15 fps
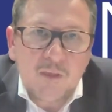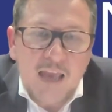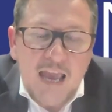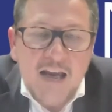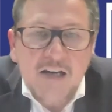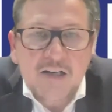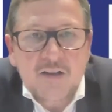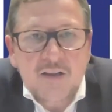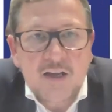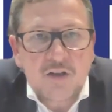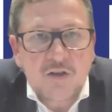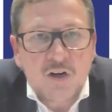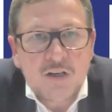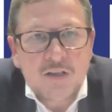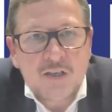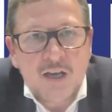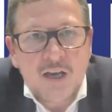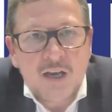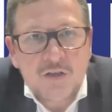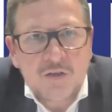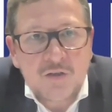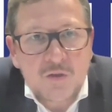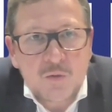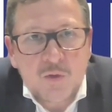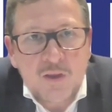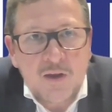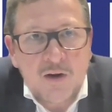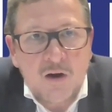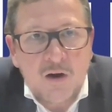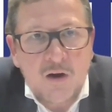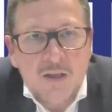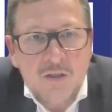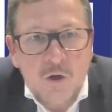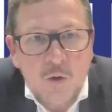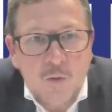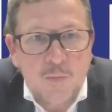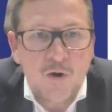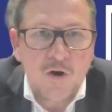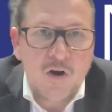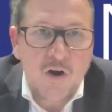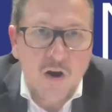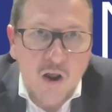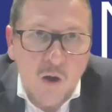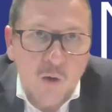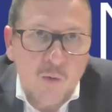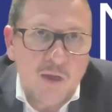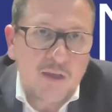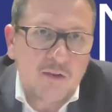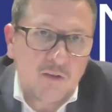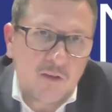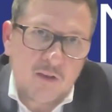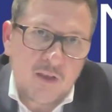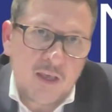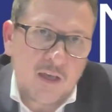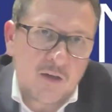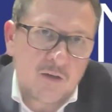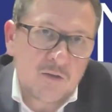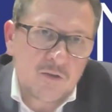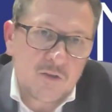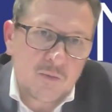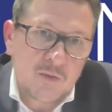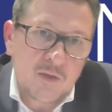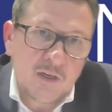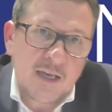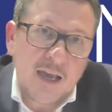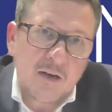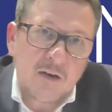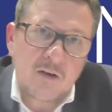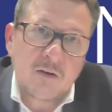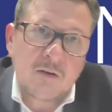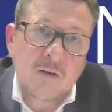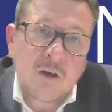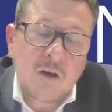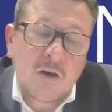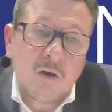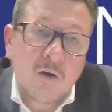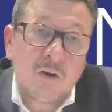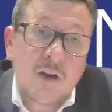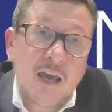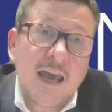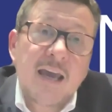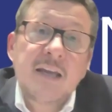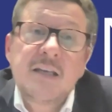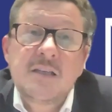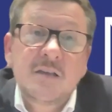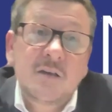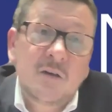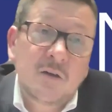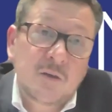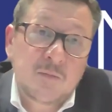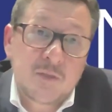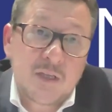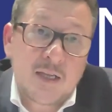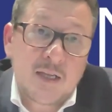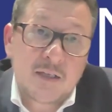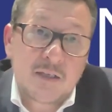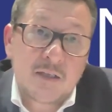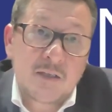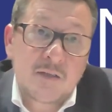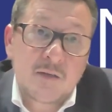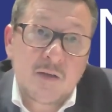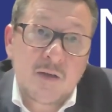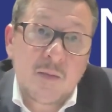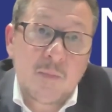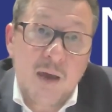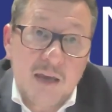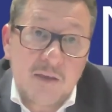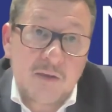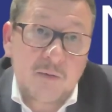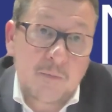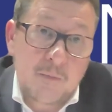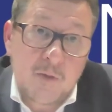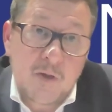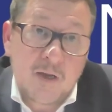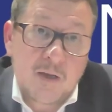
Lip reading: enter their transactions with their eyes open, knowing that their customer cannot, under any circumstances, pay them